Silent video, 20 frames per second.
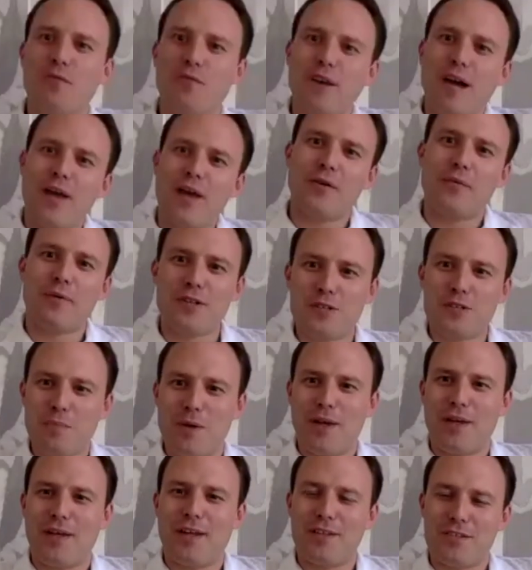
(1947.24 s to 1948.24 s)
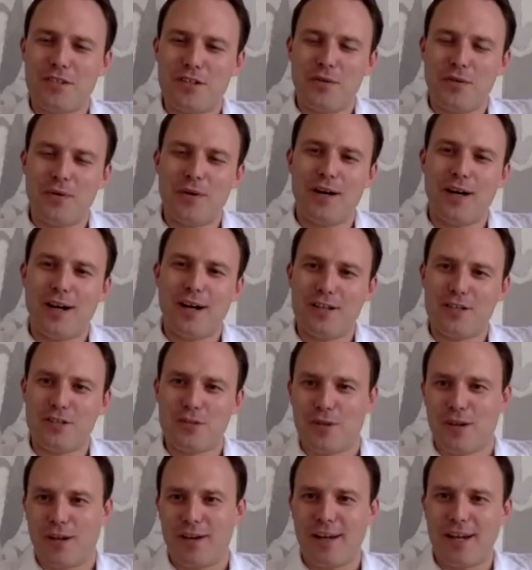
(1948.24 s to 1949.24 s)
fact that we're speaking to
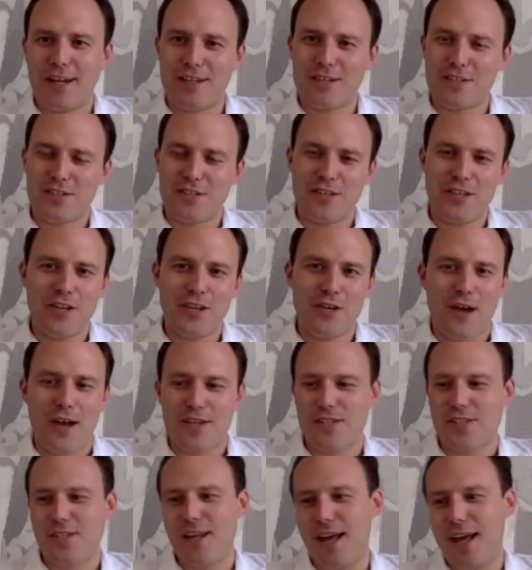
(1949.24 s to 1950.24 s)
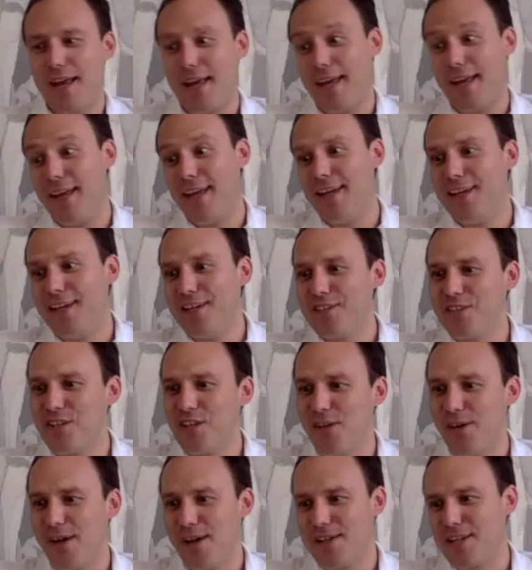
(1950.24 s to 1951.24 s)
our agents in the US today, it is the
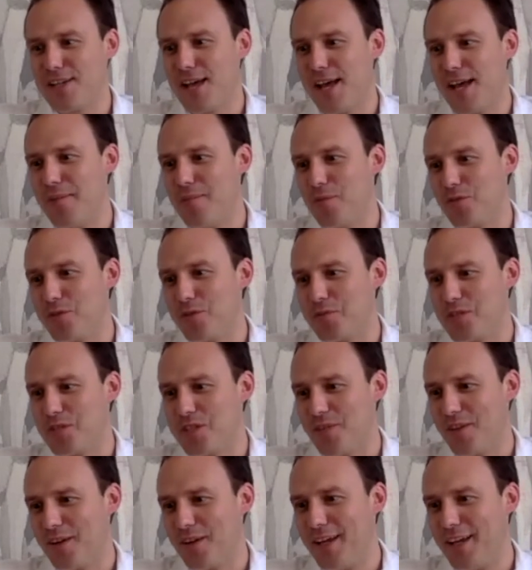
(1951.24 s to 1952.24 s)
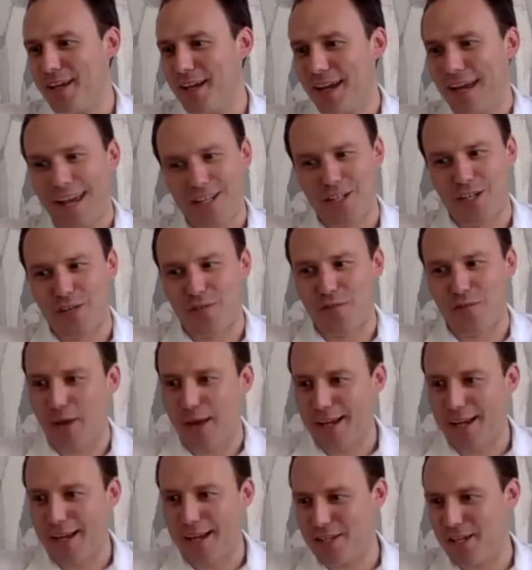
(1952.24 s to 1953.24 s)
USA, and more specifically Alaska for a
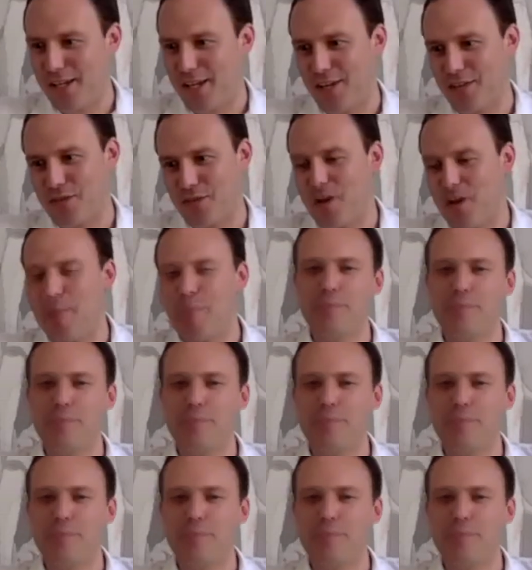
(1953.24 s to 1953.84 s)
heli skiing trip.